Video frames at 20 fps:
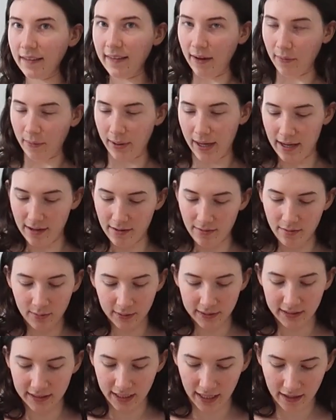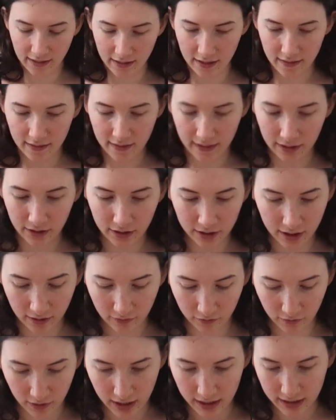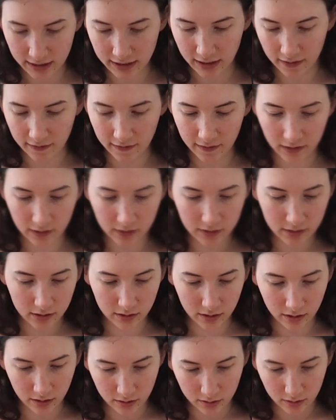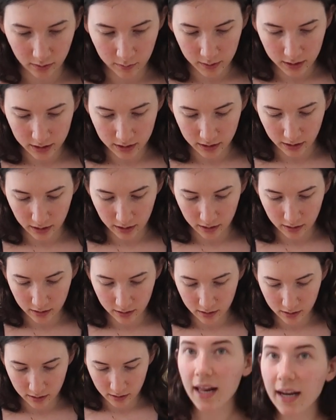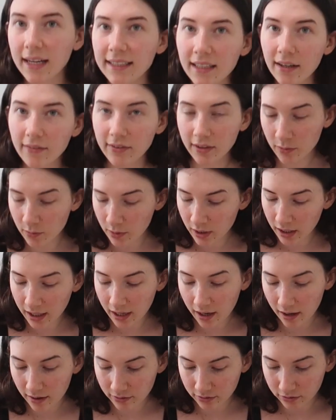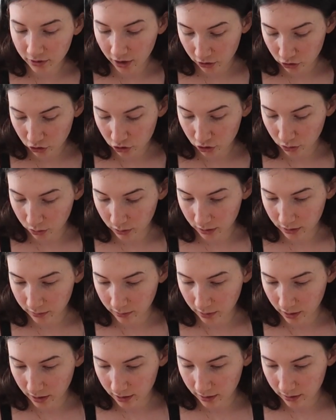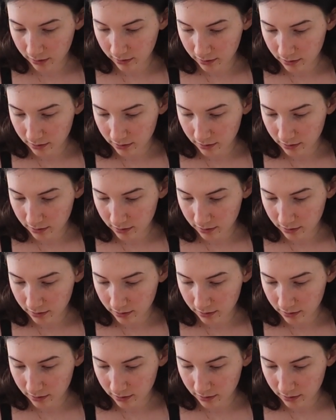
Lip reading: That way, once again, they are comfy to sit there. So let me see. I definitely want to get a French door one.